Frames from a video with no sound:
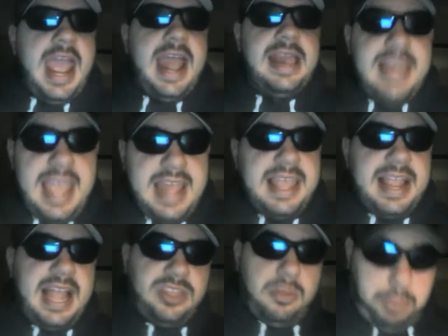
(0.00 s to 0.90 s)
And then
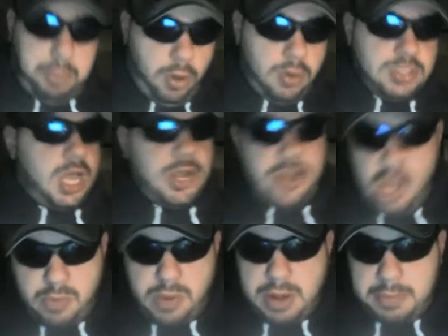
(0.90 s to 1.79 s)
they got the Bulls,
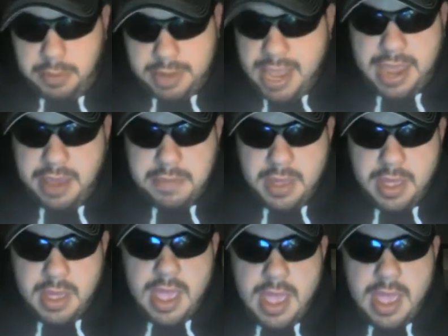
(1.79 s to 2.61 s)
another winnable game.